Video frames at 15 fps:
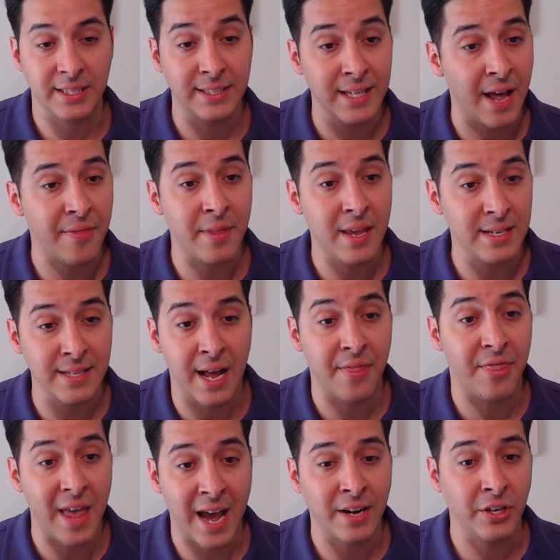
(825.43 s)
He's
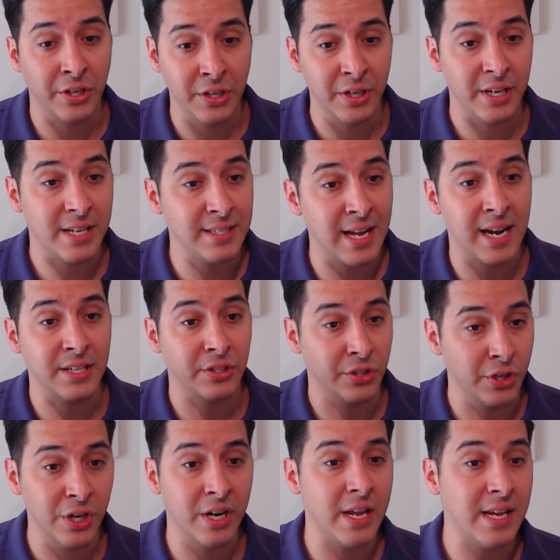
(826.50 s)
not that good. He's not
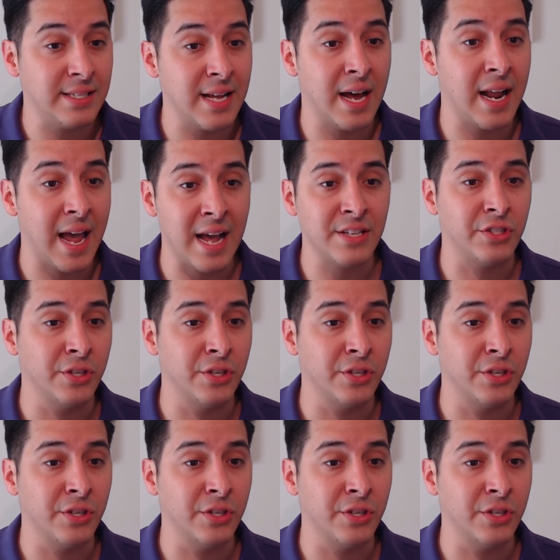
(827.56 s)
as